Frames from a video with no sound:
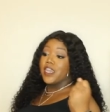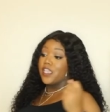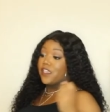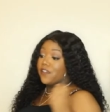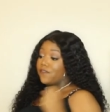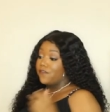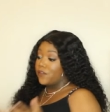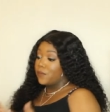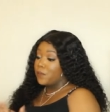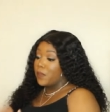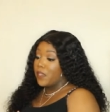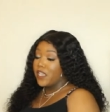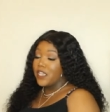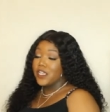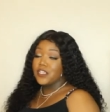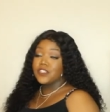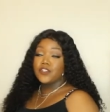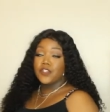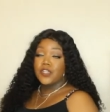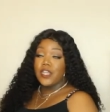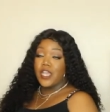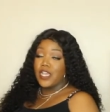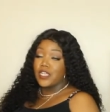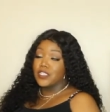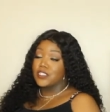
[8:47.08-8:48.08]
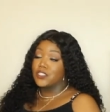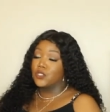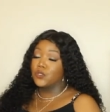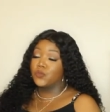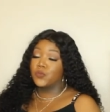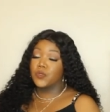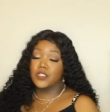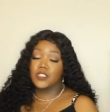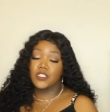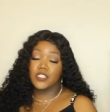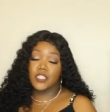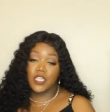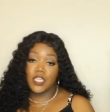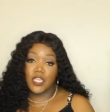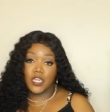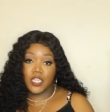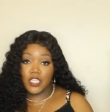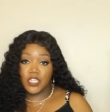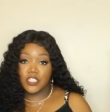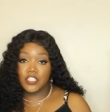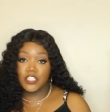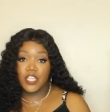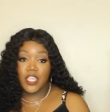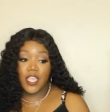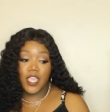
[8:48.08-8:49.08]
if the pants are not super
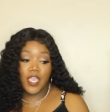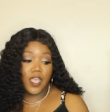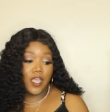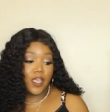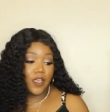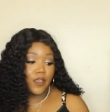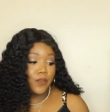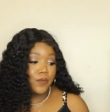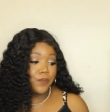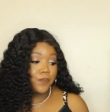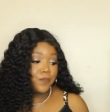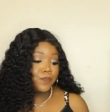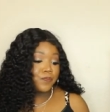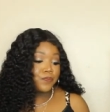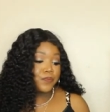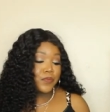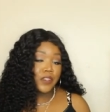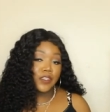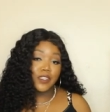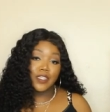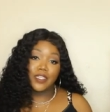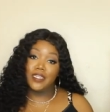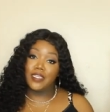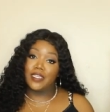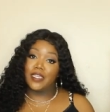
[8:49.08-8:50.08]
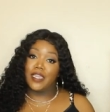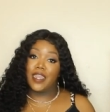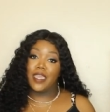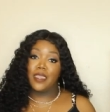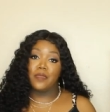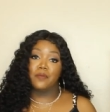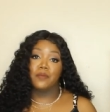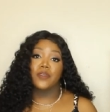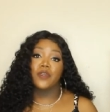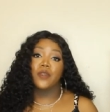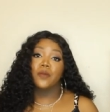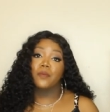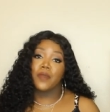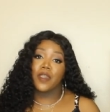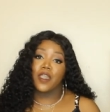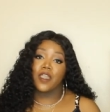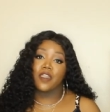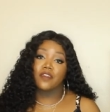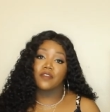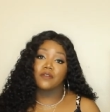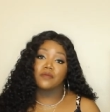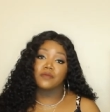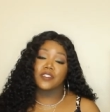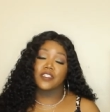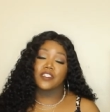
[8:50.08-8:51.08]
skinny, child, they're looking like bell
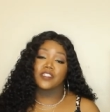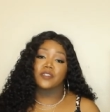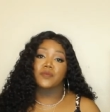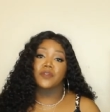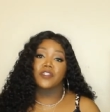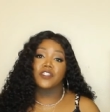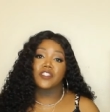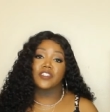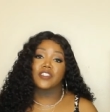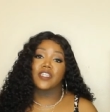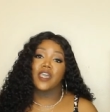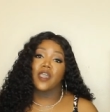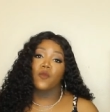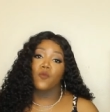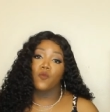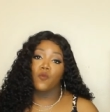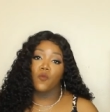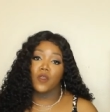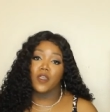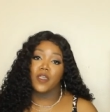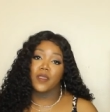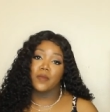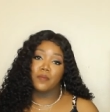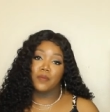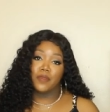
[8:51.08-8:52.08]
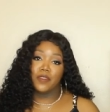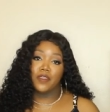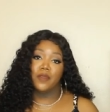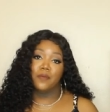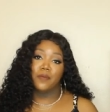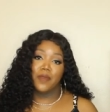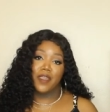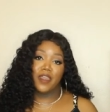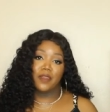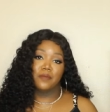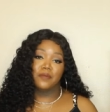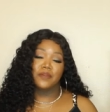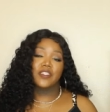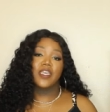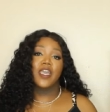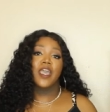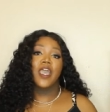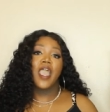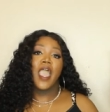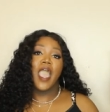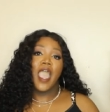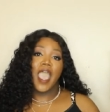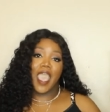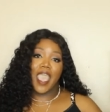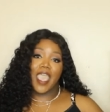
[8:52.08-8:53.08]
bottoms. As much as I want bell bottoms,
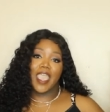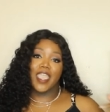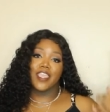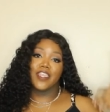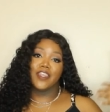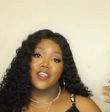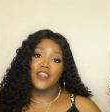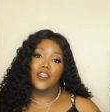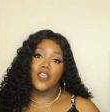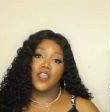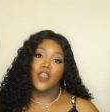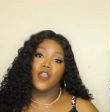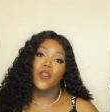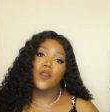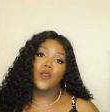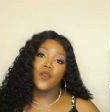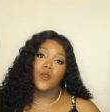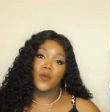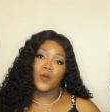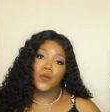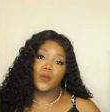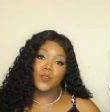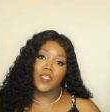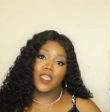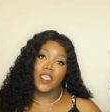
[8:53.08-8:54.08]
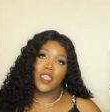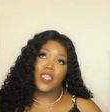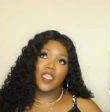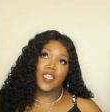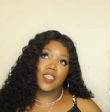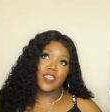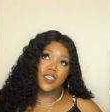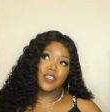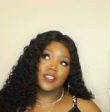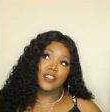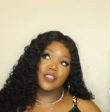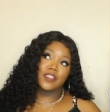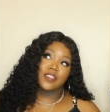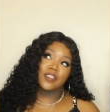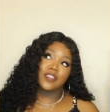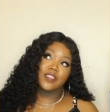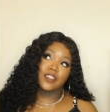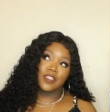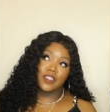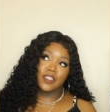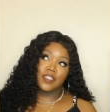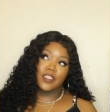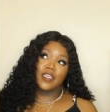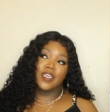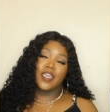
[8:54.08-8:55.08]
I know that
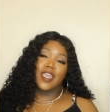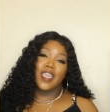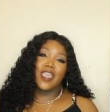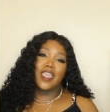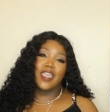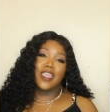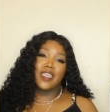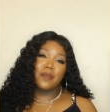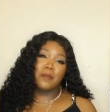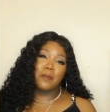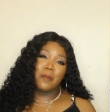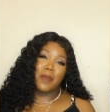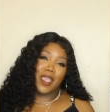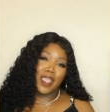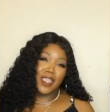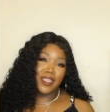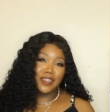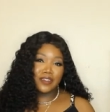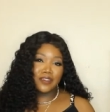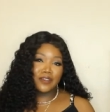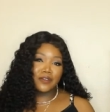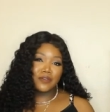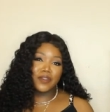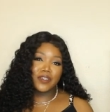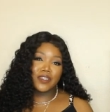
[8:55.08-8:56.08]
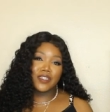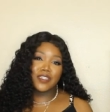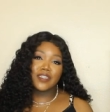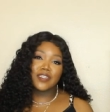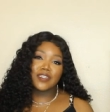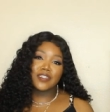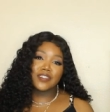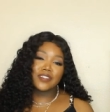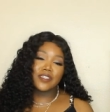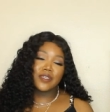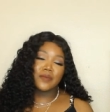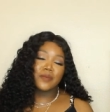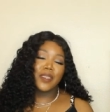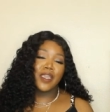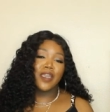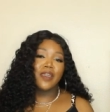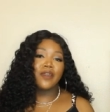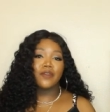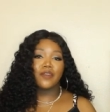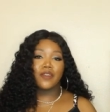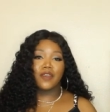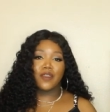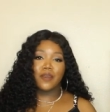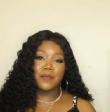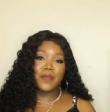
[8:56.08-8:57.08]
it might look ridiculous on me. I
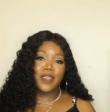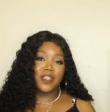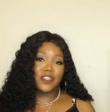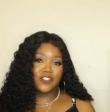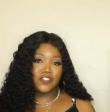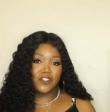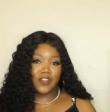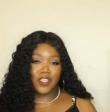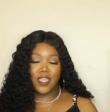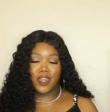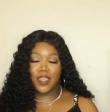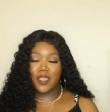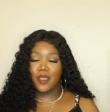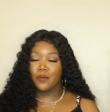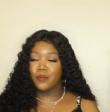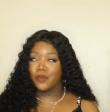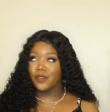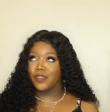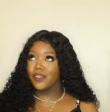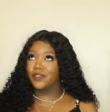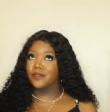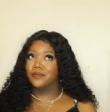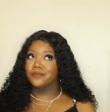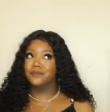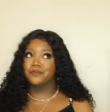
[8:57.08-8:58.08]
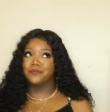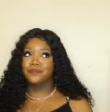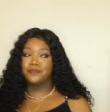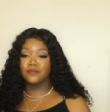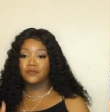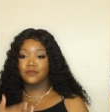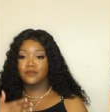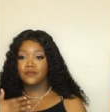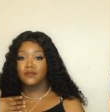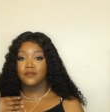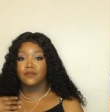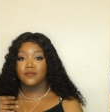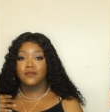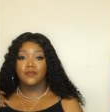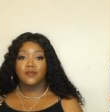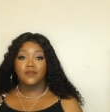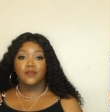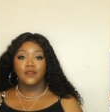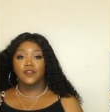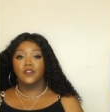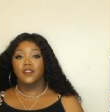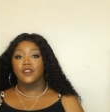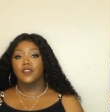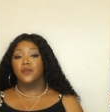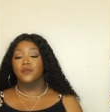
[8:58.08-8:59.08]
don't know, I'm gonna have to try it out. But
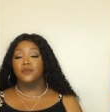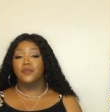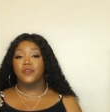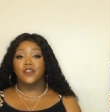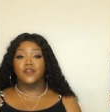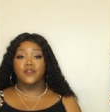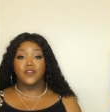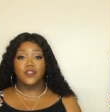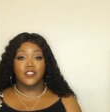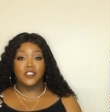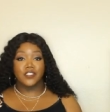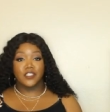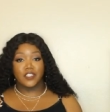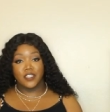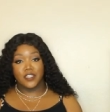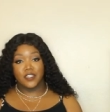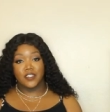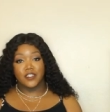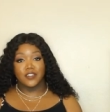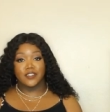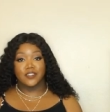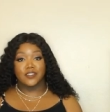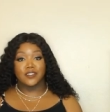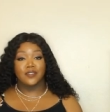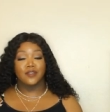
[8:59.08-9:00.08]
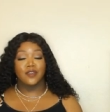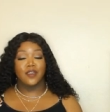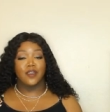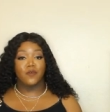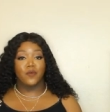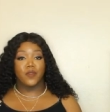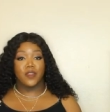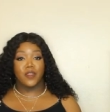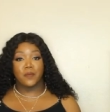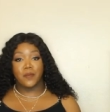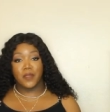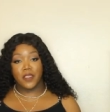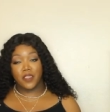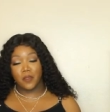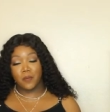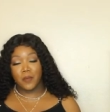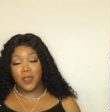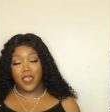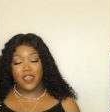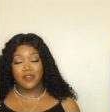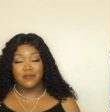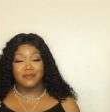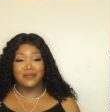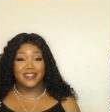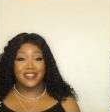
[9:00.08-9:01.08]
previous years of wearing bell
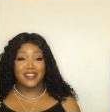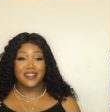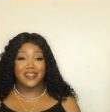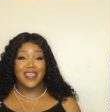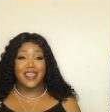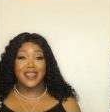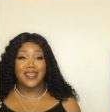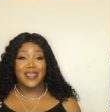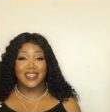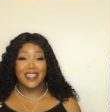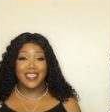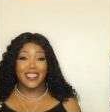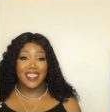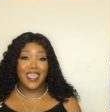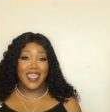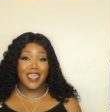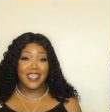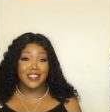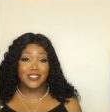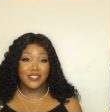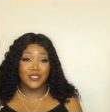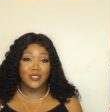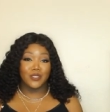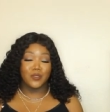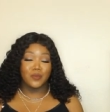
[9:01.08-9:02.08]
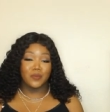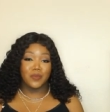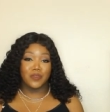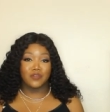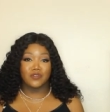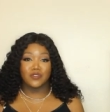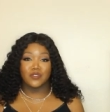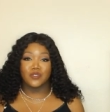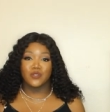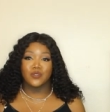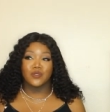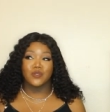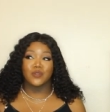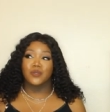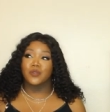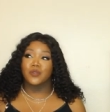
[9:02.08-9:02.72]
bottoms in like high school, middle school,